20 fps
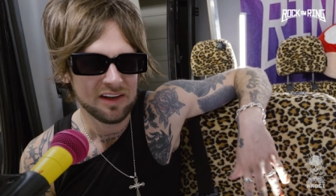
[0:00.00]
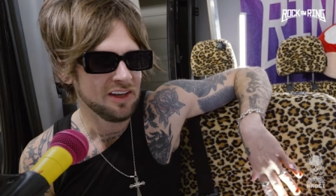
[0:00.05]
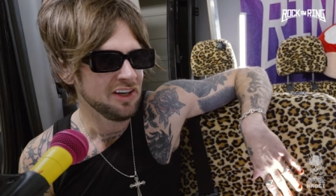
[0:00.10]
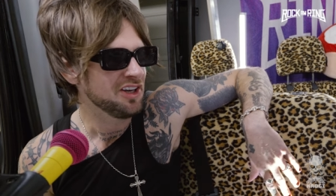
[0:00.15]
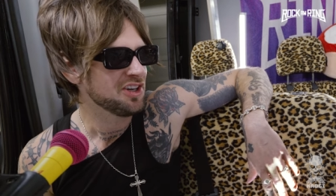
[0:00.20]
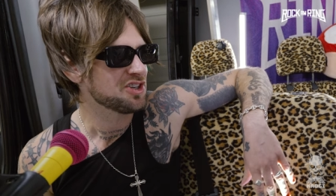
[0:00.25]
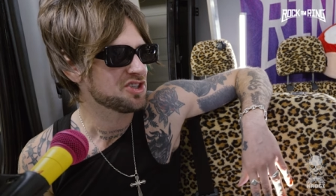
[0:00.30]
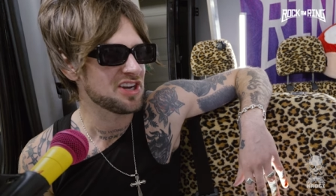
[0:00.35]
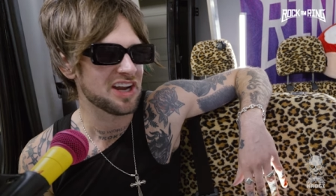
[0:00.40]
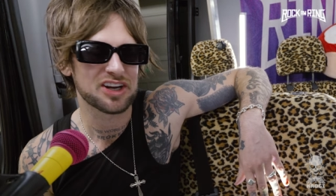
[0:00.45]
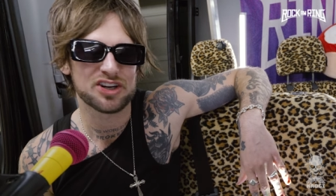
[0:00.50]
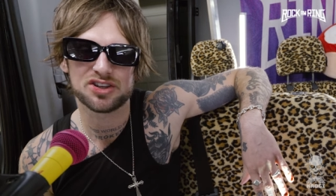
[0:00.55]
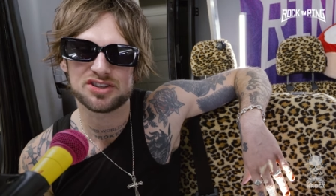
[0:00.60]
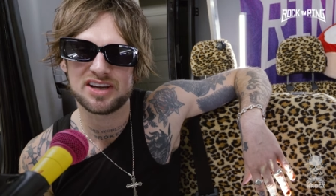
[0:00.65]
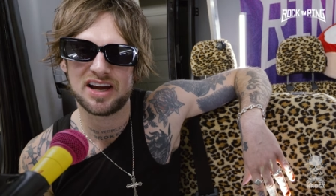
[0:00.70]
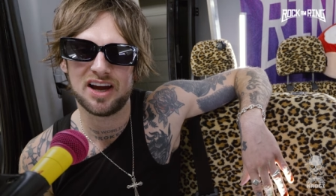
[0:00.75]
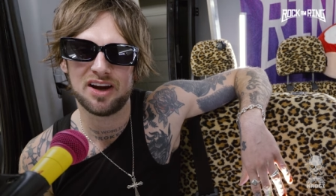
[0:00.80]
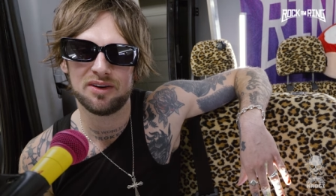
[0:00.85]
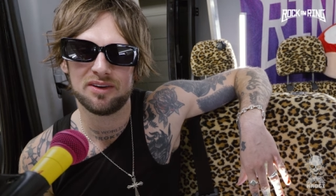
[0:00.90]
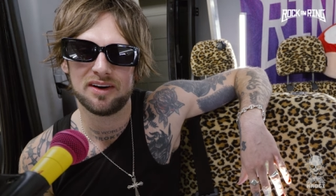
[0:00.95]
Yeah. Check us
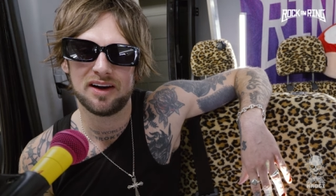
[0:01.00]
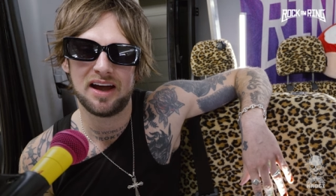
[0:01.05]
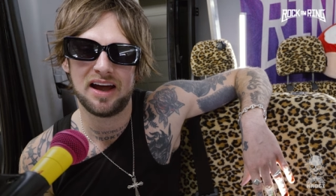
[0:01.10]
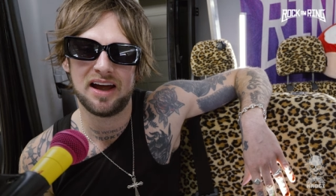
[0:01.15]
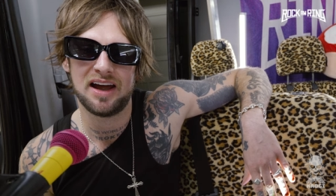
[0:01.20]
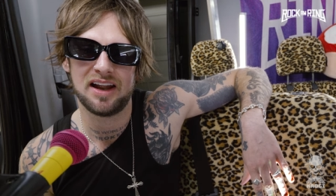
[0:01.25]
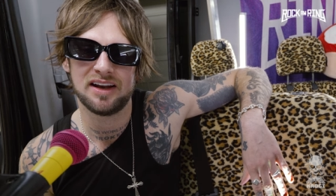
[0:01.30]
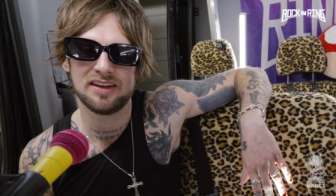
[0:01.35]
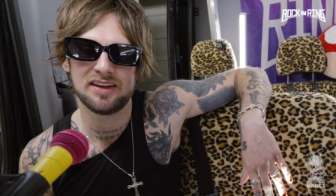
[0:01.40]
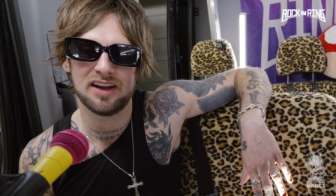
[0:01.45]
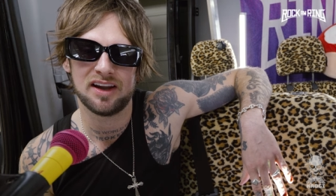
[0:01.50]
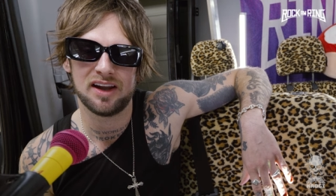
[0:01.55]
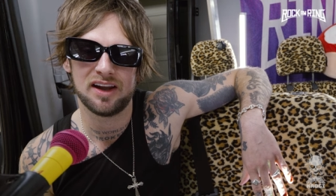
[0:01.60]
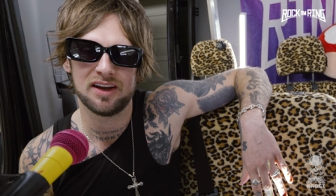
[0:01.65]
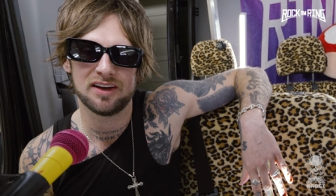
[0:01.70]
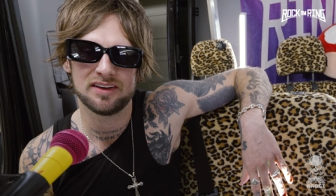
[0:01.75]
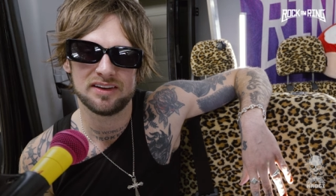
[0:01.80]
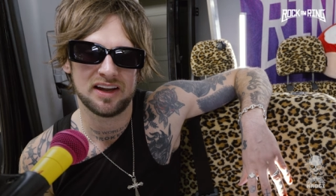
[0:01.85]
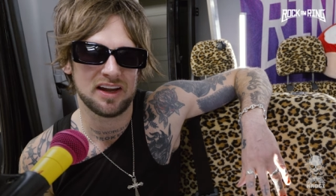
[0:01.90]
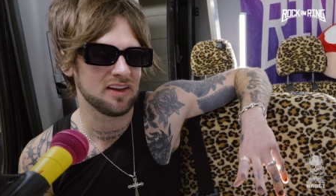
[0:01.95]
out, and
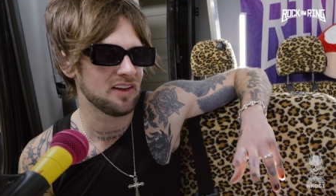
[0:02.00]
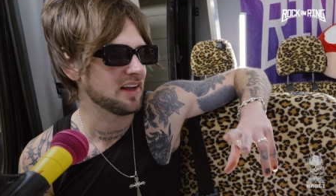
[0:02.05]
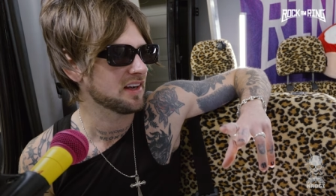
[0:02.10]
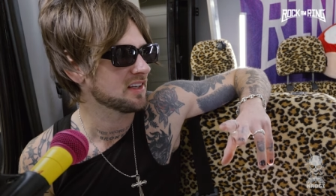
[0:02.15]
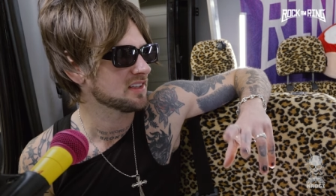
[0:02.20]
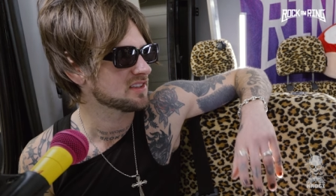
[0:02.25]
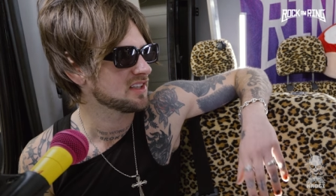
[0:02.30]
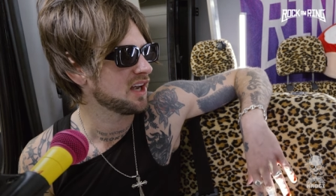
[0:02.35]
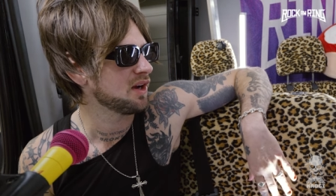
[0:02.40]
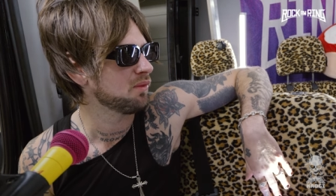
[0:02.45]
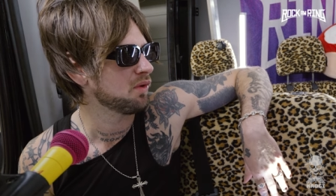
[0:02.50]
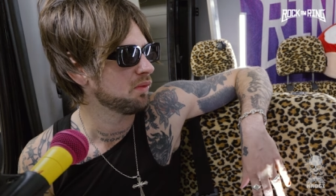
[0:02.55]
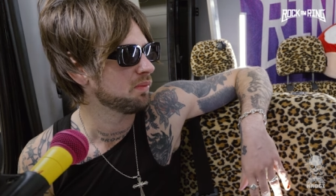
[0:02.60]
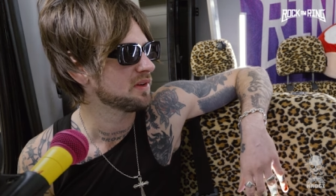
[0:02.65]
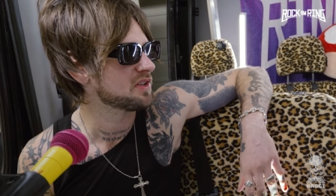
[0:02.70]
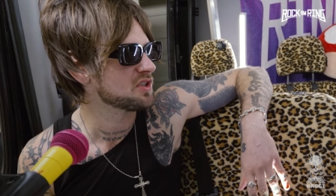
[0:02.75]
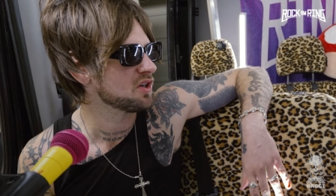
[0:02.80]
uh, yeah, like I say, we'll be